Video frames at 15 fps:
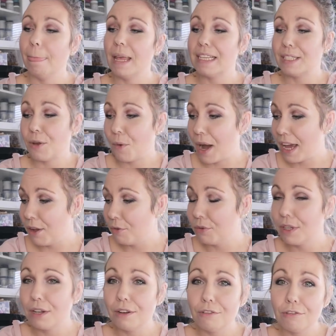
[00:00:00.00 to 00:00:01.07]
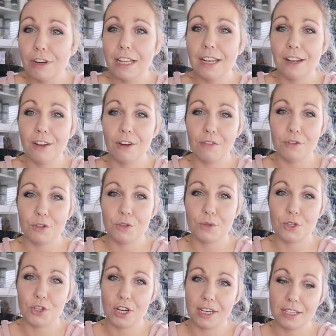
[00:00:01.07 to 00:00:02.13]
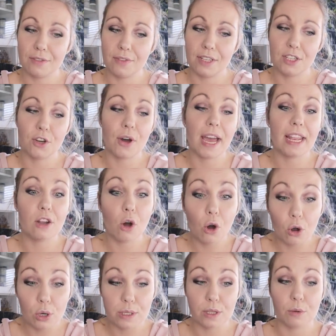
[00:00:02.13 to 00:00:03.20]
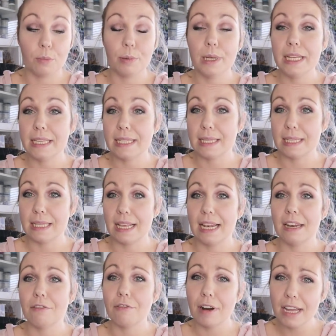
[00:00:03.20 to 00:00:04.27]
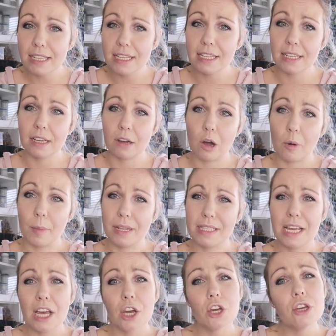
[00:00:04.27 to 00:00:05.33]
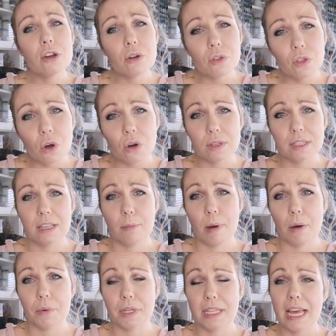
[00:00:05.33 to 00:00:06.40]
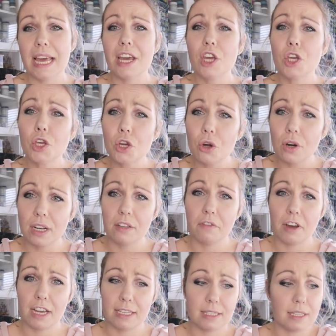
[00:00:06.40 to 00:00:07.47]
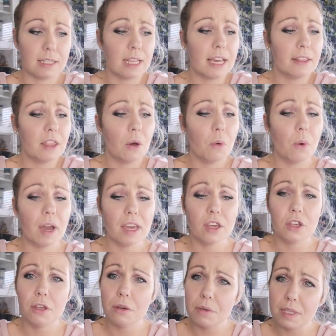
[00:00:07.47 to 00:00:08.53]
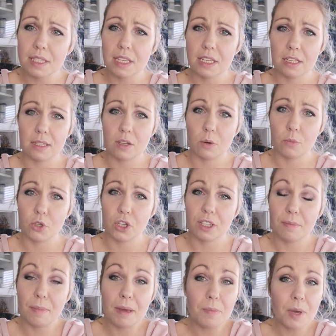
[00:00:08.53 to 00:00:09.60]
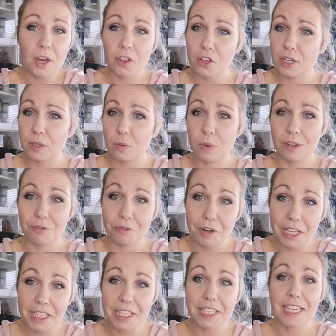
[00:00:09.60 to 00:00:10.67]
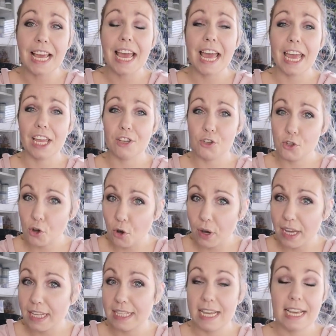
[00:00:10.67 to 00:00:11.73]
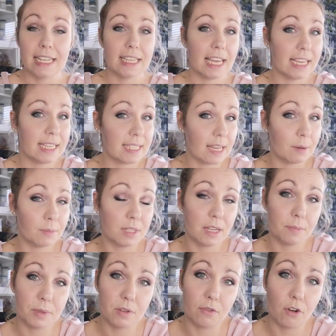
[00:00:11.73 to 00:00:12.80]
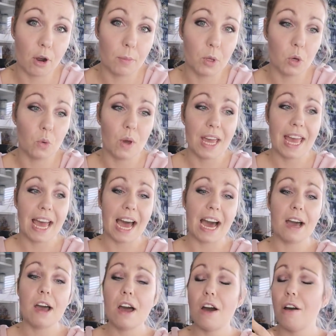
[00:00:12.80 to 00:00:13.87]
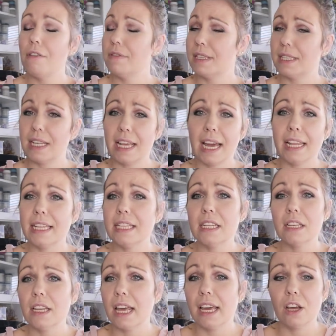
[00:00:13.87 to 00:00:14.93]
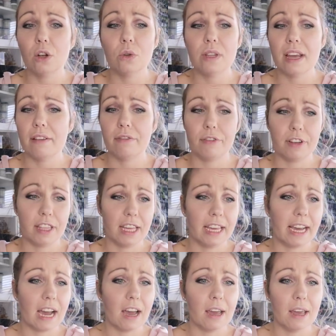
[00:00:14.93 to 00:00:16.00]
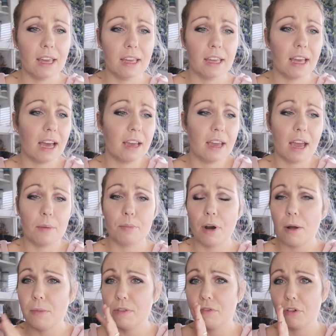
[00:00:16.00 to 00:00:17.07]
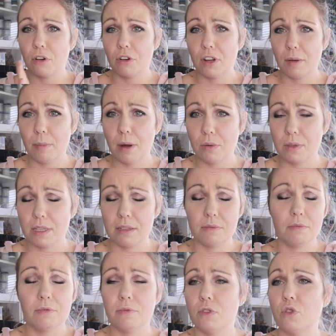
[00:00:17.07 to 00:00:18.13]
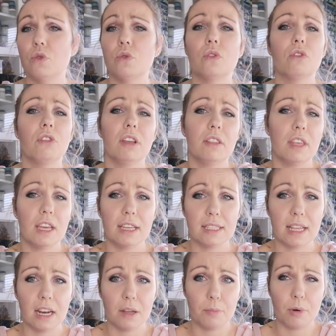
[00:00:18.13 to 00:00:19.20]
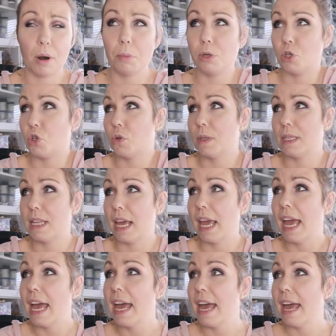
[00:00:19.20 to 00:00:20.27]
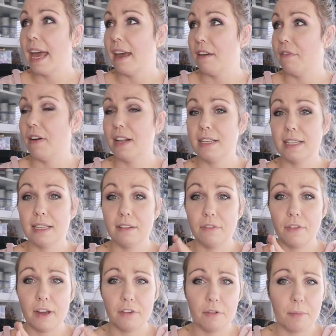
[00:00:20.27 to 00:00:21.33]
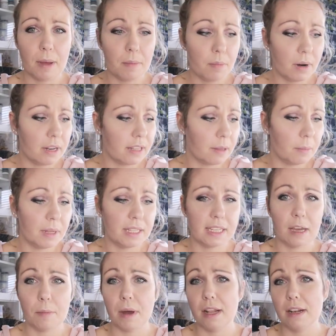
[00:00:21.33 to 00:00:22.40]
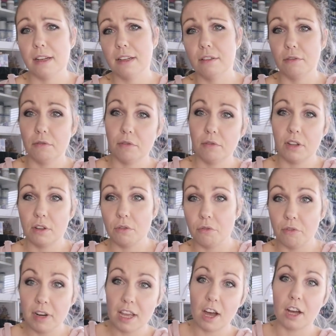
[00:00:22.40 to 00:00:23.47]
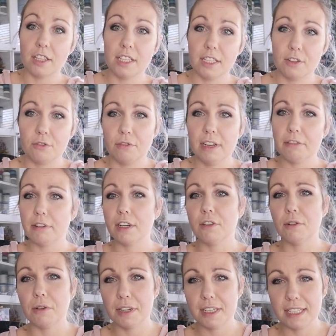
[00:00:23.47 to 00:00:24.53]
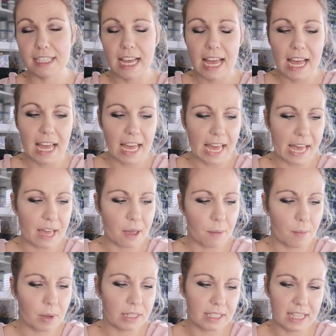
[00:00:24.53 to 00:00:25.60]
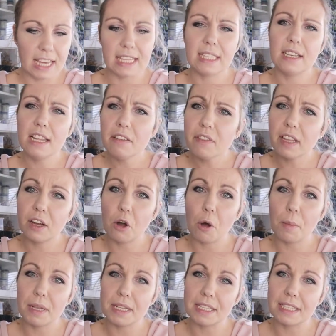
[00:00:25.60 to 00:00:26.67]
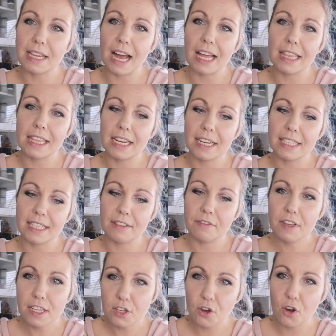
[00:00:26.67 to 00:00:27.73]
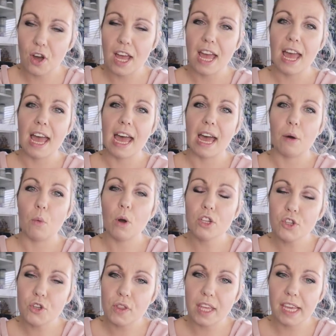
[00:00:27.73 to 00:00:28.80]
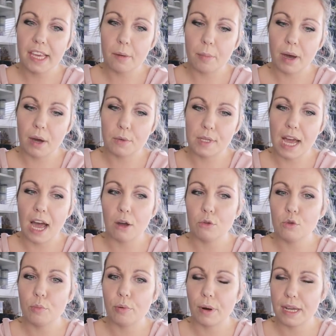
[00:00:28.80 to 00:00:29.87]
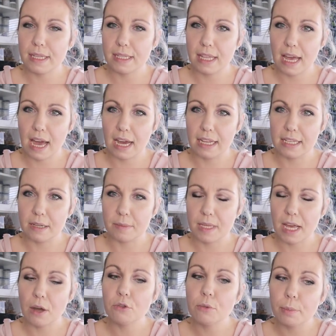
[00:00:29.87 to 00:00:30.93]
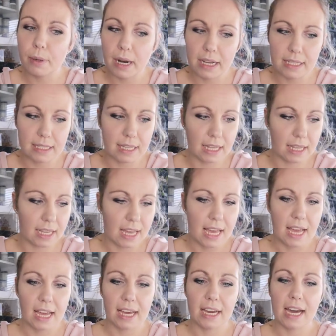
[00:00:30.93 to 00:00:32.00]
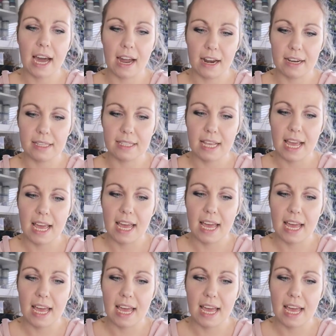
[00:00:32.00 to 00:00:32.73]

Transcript: So I would really love you to share this video, and also please write in the comment your thoughts about it, your advices, the way you see the subject. Maybe others will read it, enjoy it, take some tips from you. Obviously I didn't include everything. I probably forgot about 2-3 things that I probably should say. If I remember in the meantime, I'll re-added, re-recorded. But yes, leave the comments under the video what you think about how to price the items, how to price the cards.